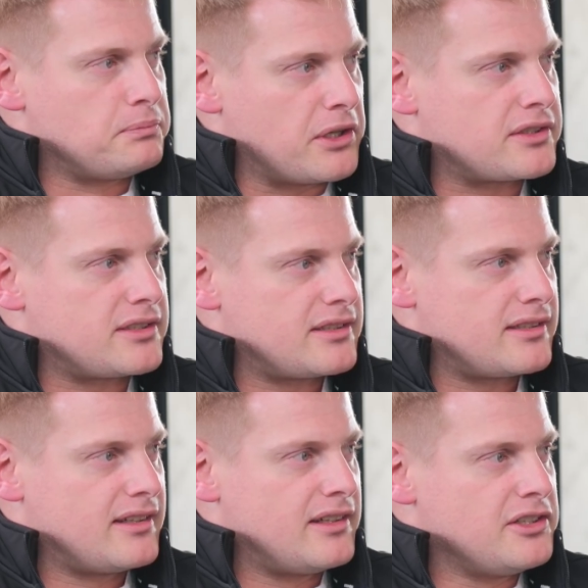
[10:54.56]
books,
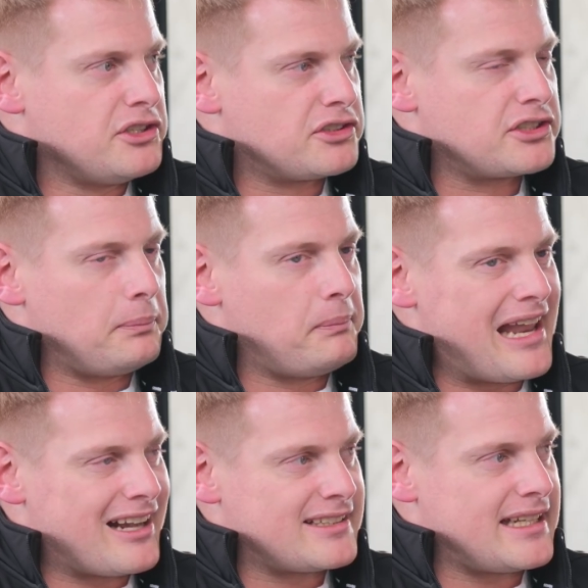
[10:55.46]
you're still
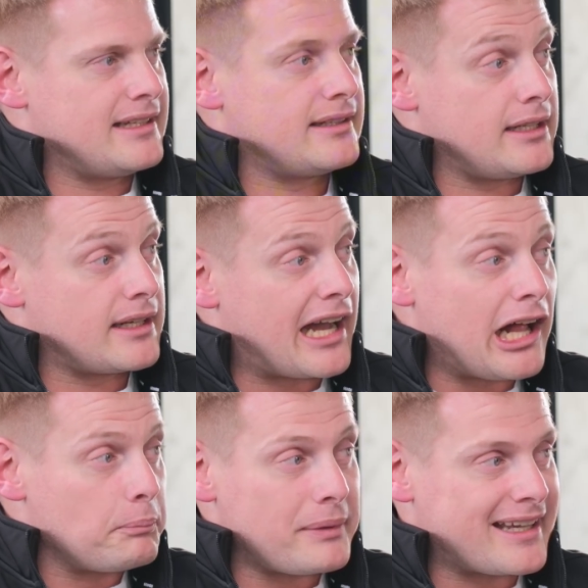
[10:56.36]
plugged in
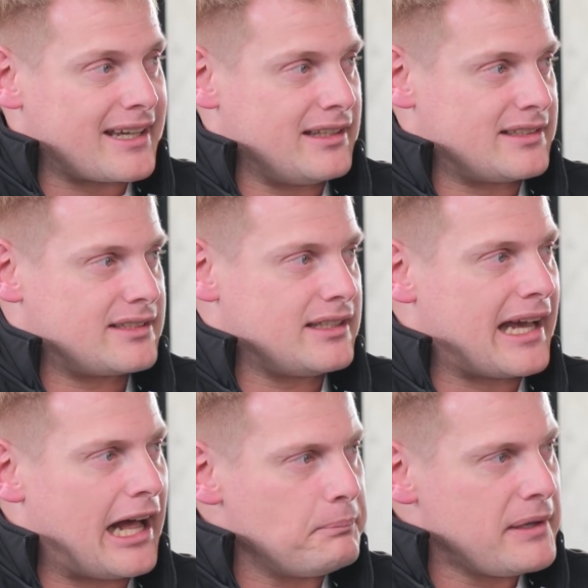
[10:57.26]
helping kids, in
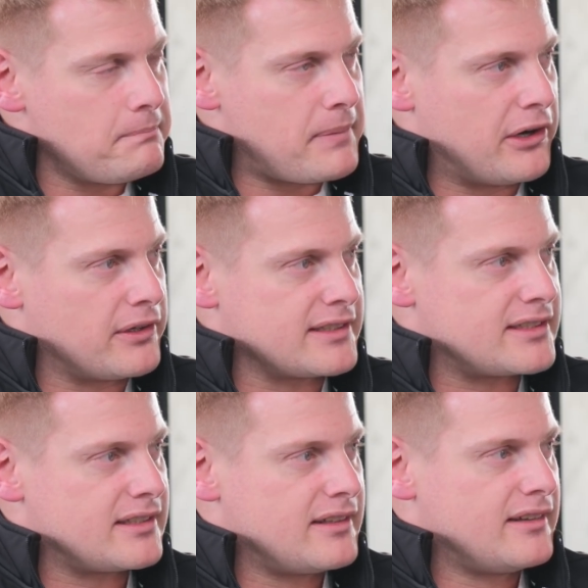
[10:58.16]
helping parents,